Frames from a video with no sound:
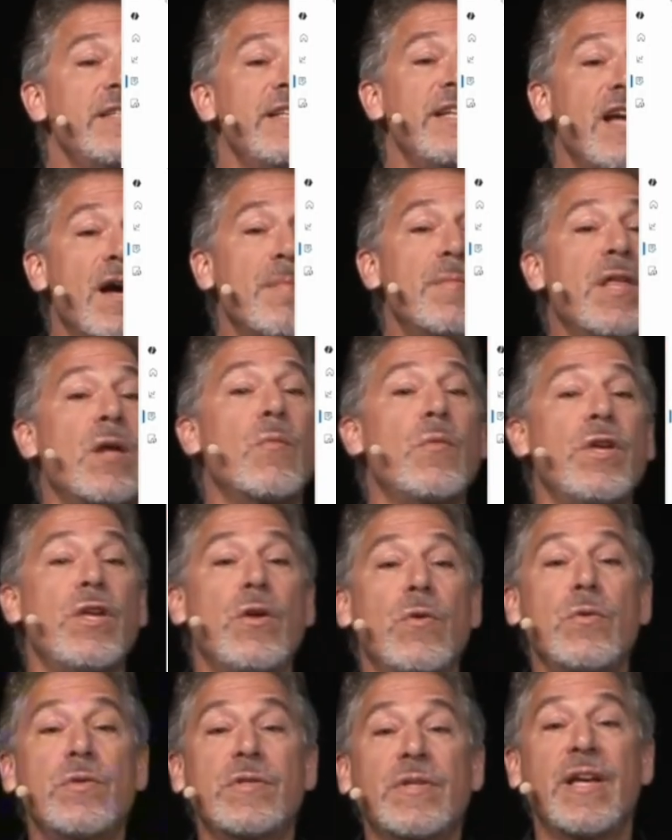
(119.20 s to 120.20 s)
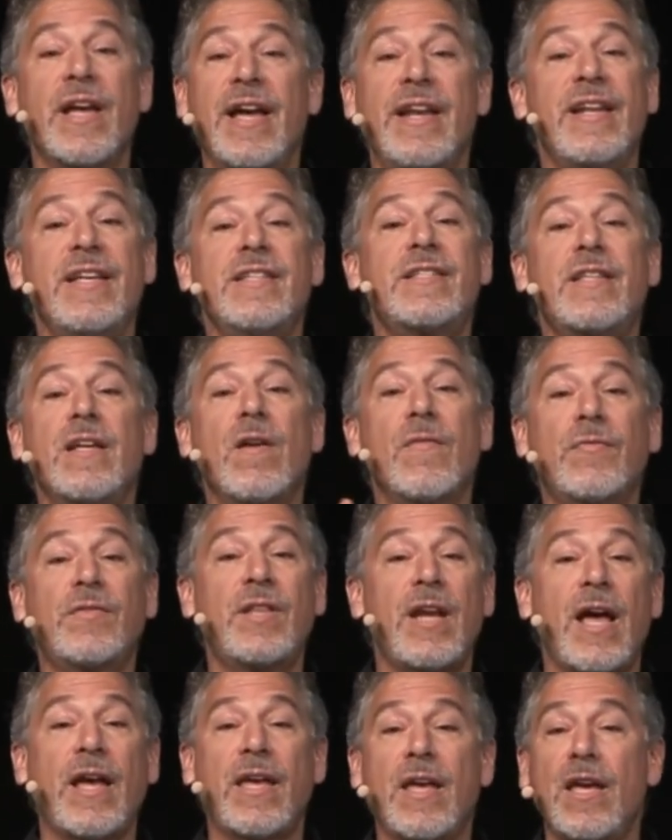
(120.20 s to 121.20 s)
is the app that we use, and instead of
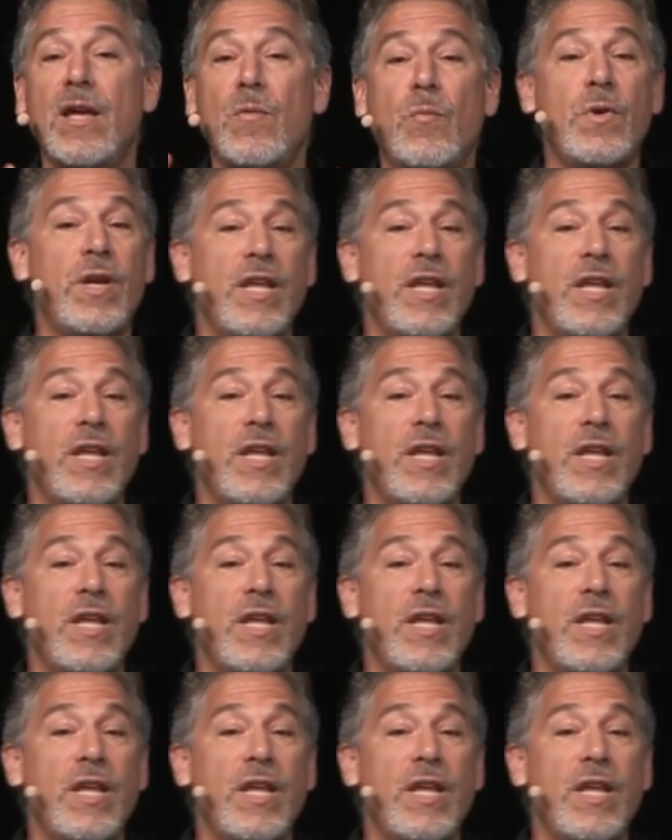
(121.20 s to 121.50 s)
tracking it